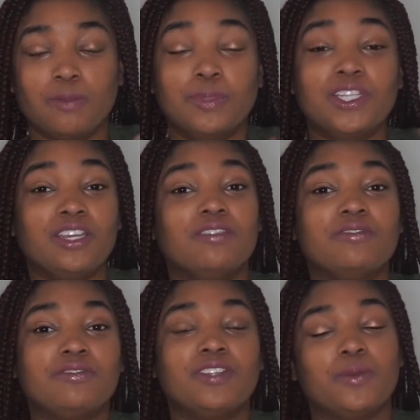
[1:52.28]
belief,
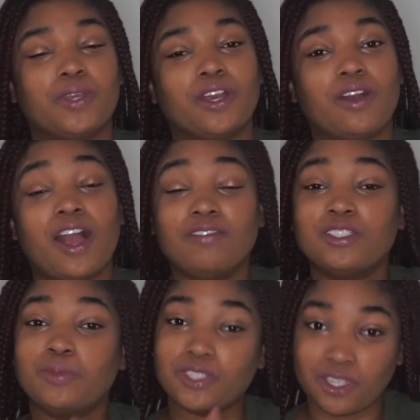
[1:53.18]
there we go. I have
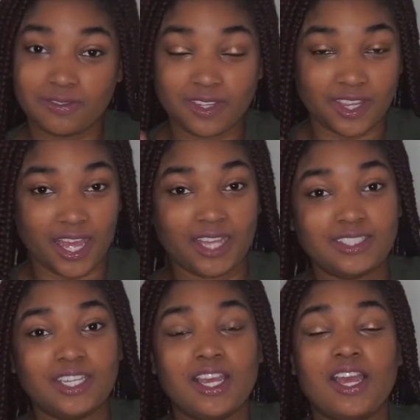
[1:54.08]
this belief
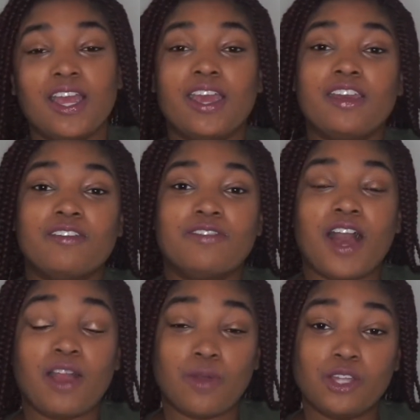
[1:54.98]
that if
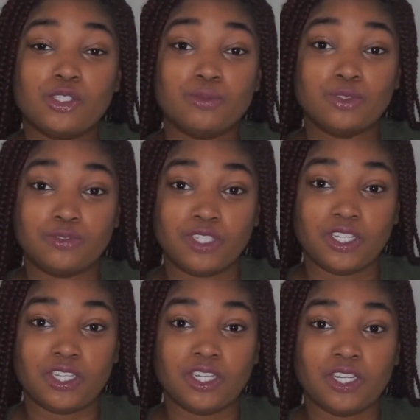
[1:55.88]
I watch a
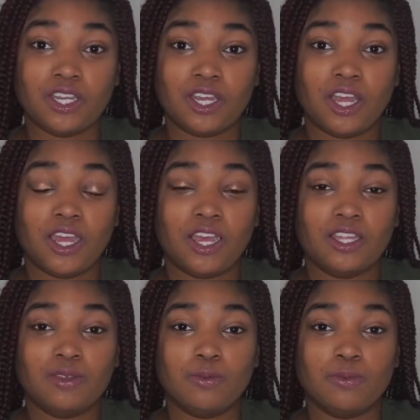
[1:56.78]
movie
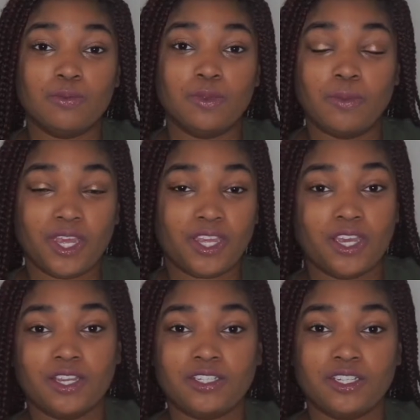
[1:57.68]
and the main
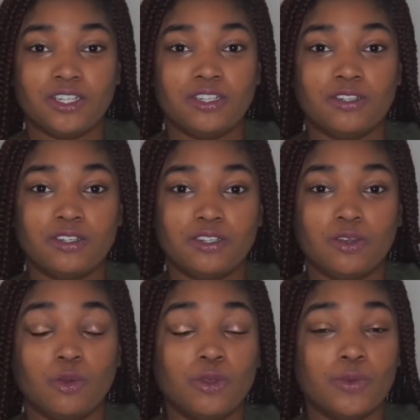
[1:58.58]
character
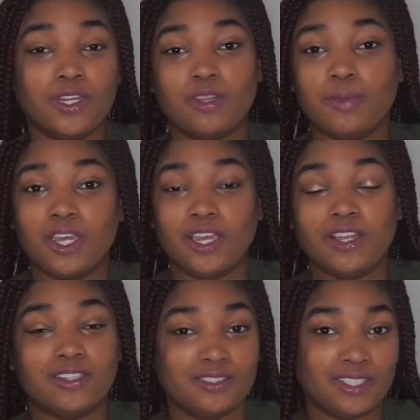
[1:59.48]
or one of the main
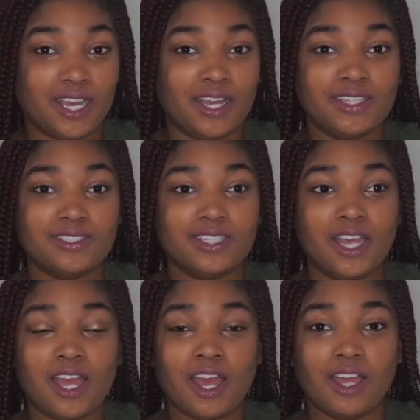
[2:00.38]
characters dies,
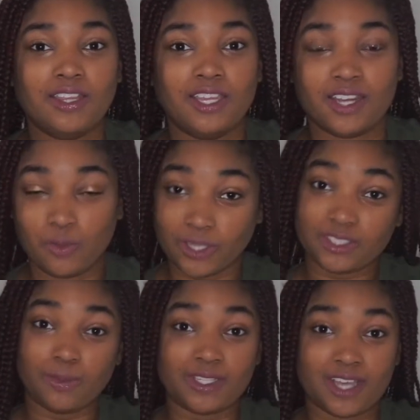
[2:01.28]
then I
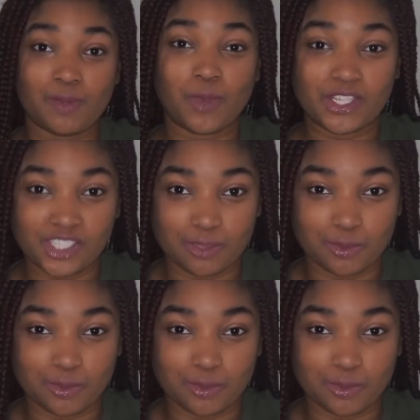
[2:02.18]
wasted my time watching